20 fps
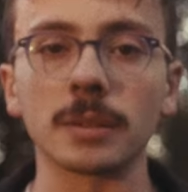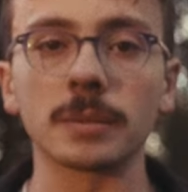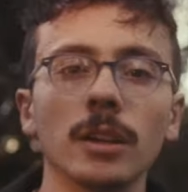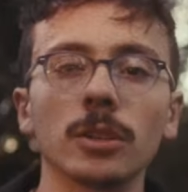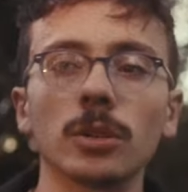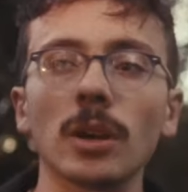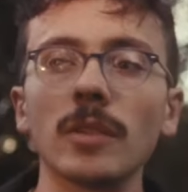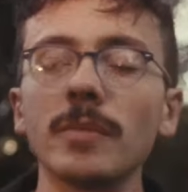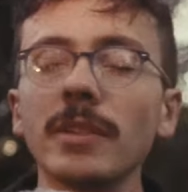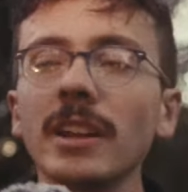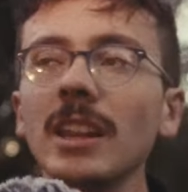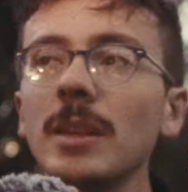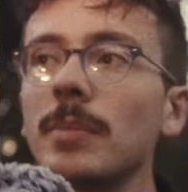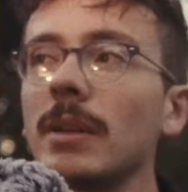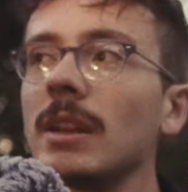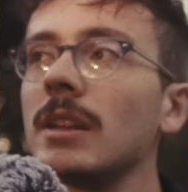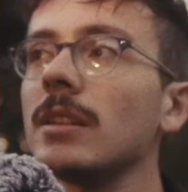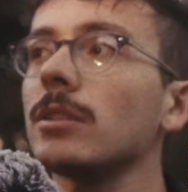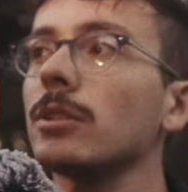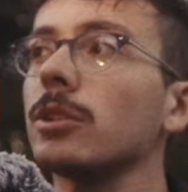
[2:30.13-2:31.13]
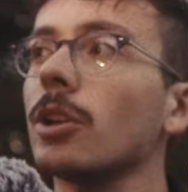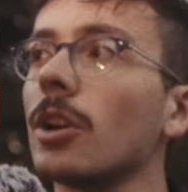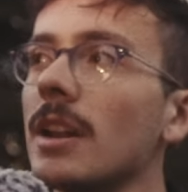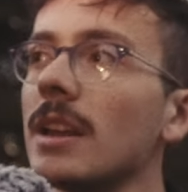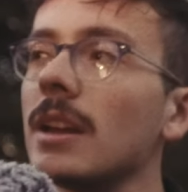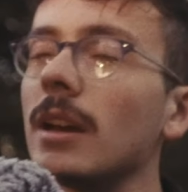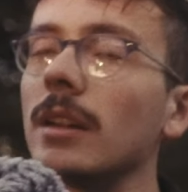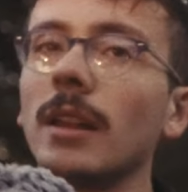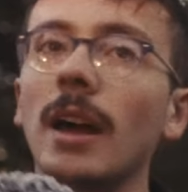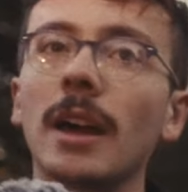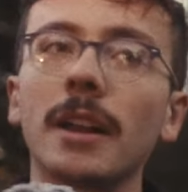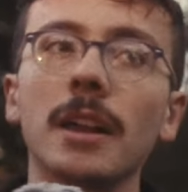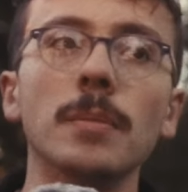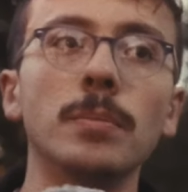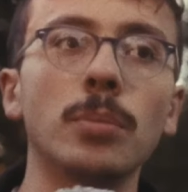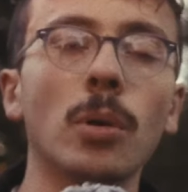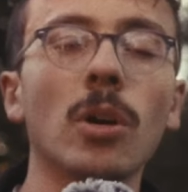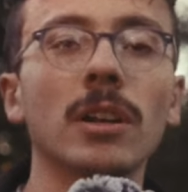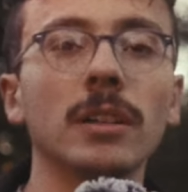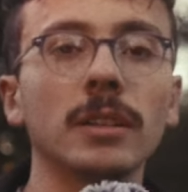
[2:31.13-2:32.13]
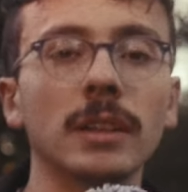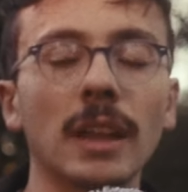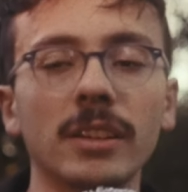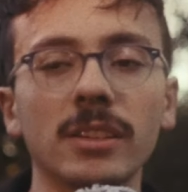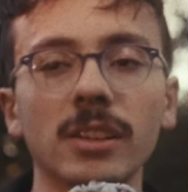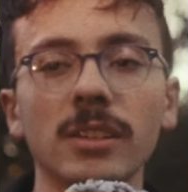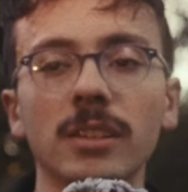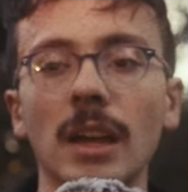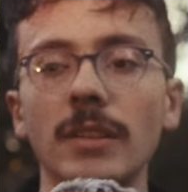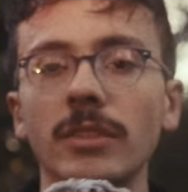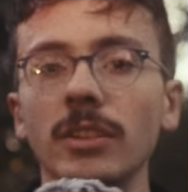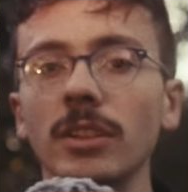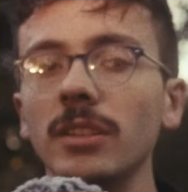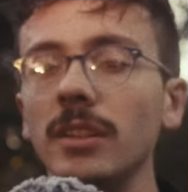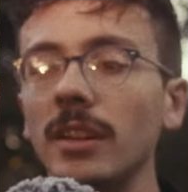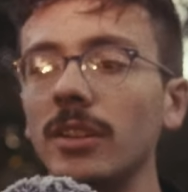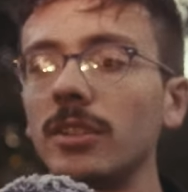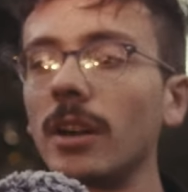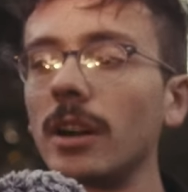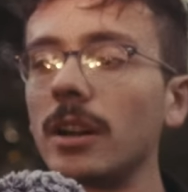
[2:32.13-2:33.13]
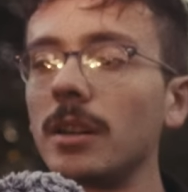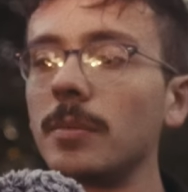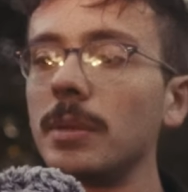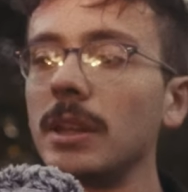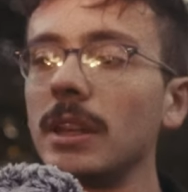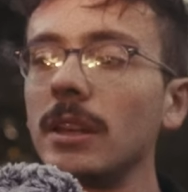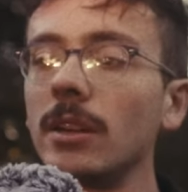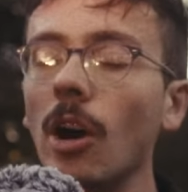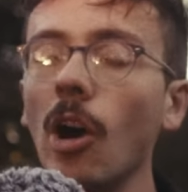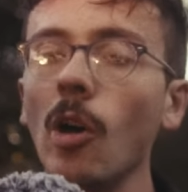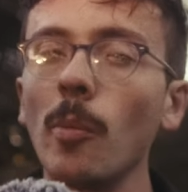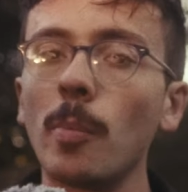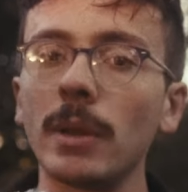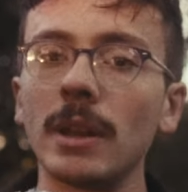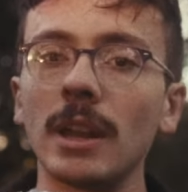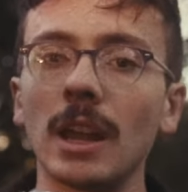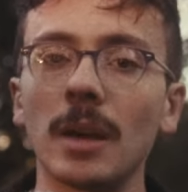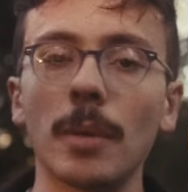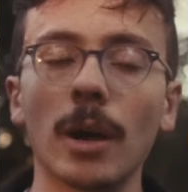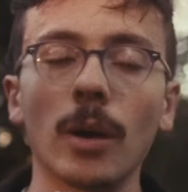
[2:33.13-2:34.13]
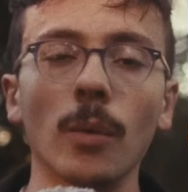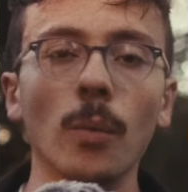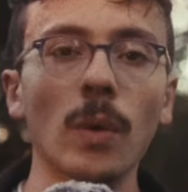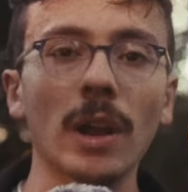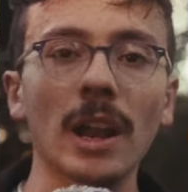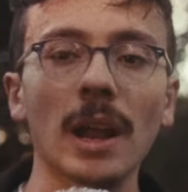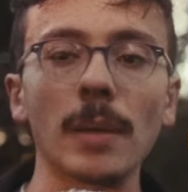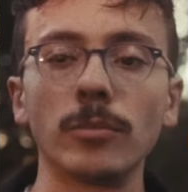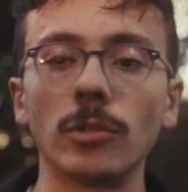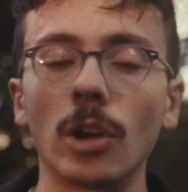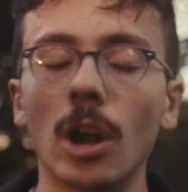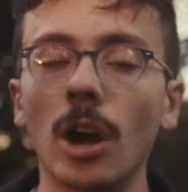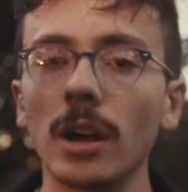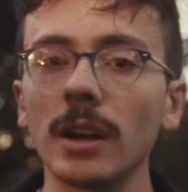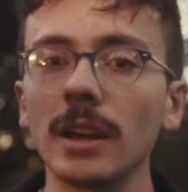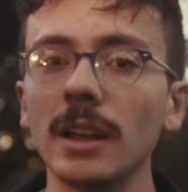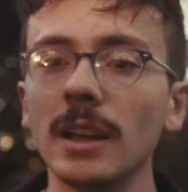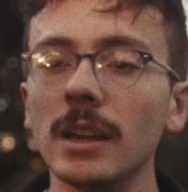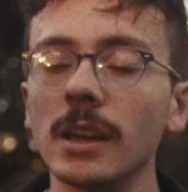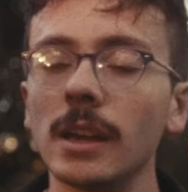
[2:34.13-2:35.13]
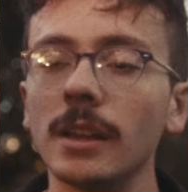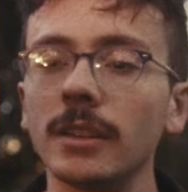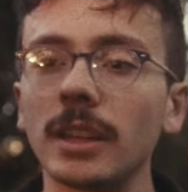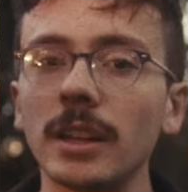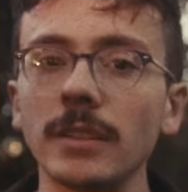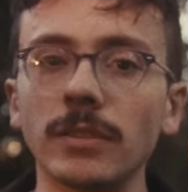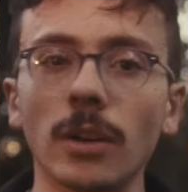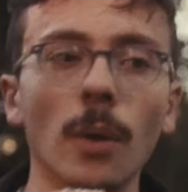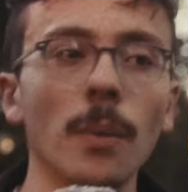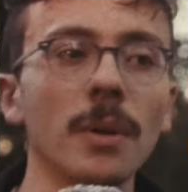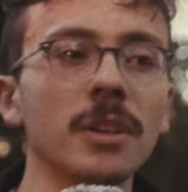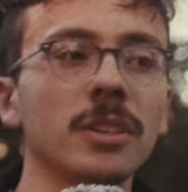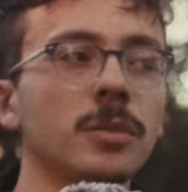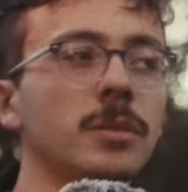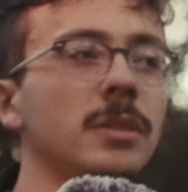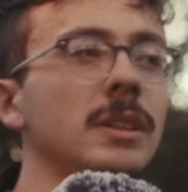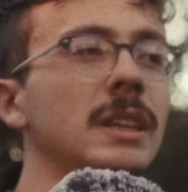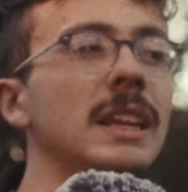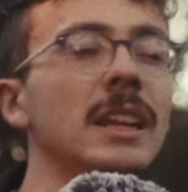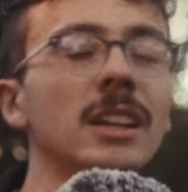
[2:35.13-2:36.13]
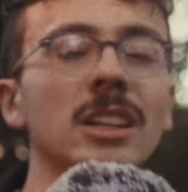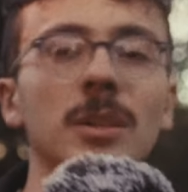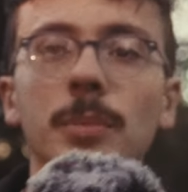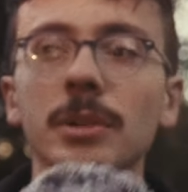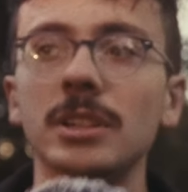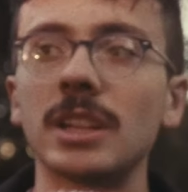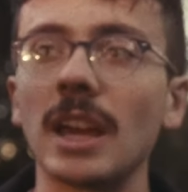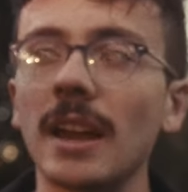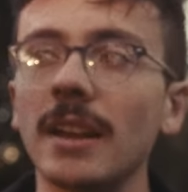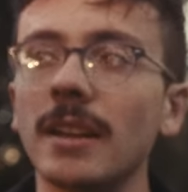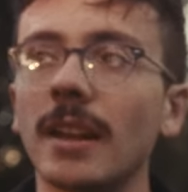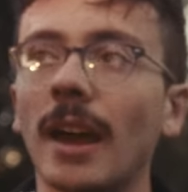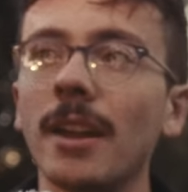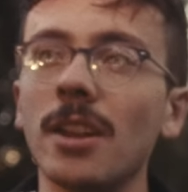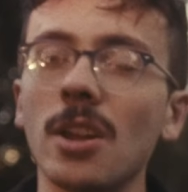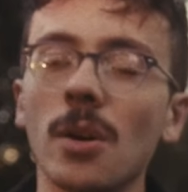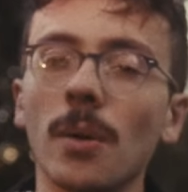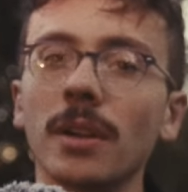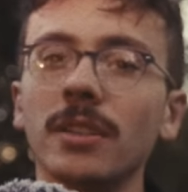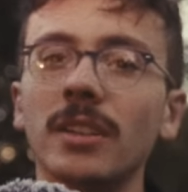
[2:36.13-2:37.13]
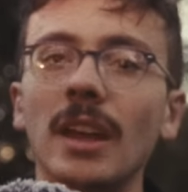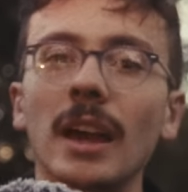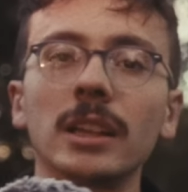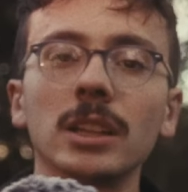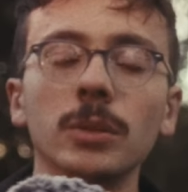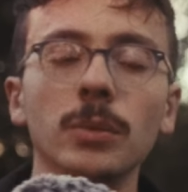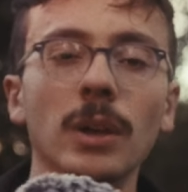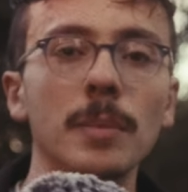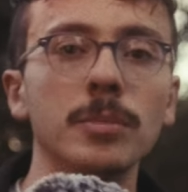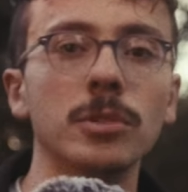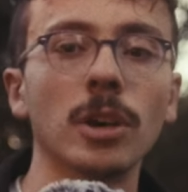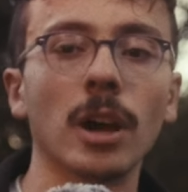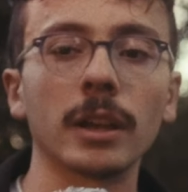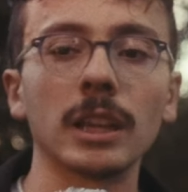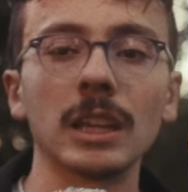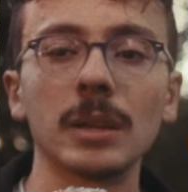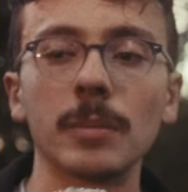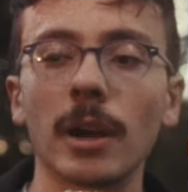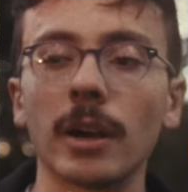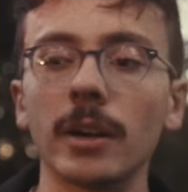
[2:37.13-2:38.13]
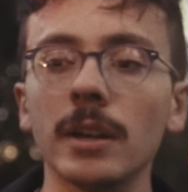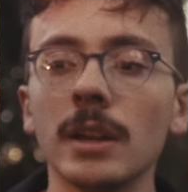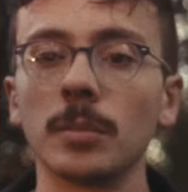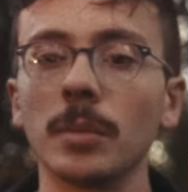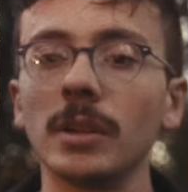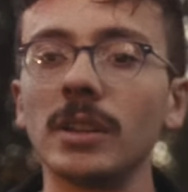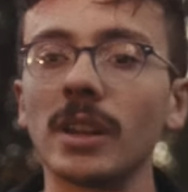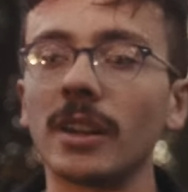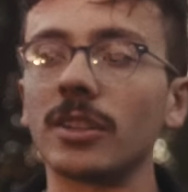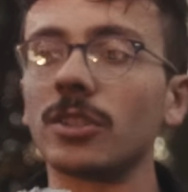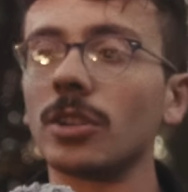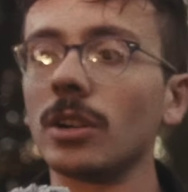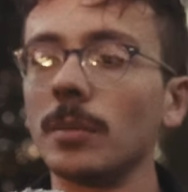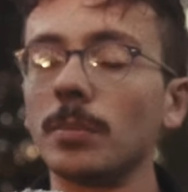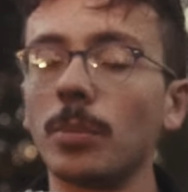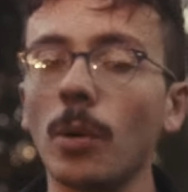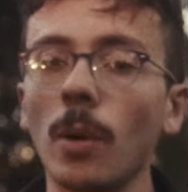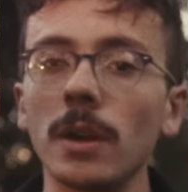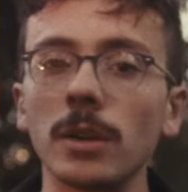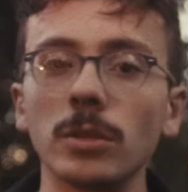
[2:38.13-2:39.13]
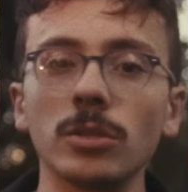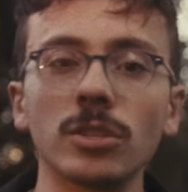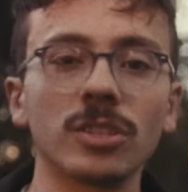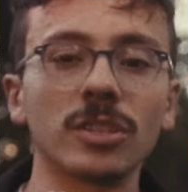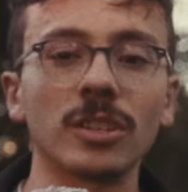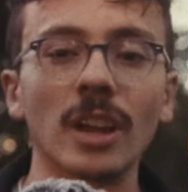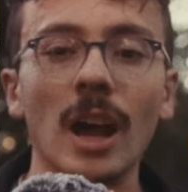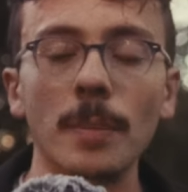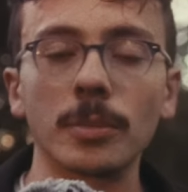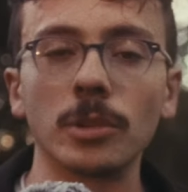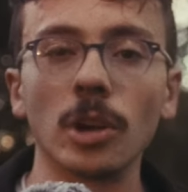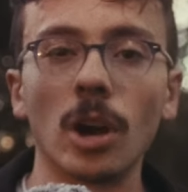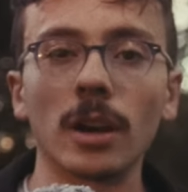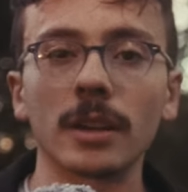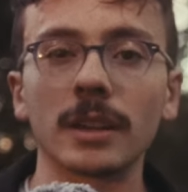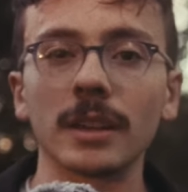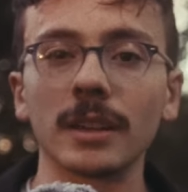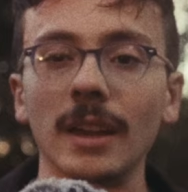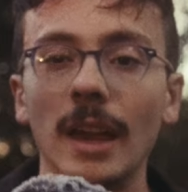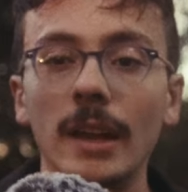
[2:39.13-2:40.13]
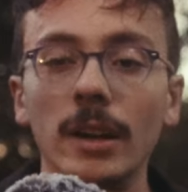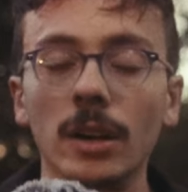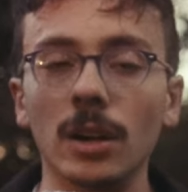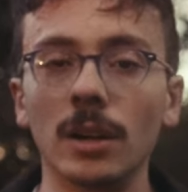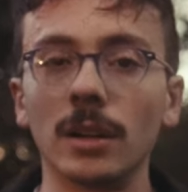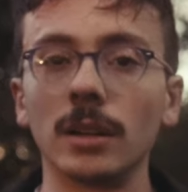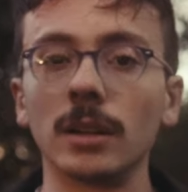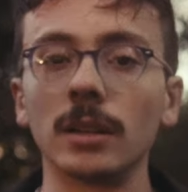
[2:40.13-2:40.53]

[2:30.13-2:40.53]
So I've really been learning a lot of important lessons ever since I started being open about when I'm wrong, instead of always needing to pretend I know exactly what I'm talking about, because at a certain point you just stop talking at all.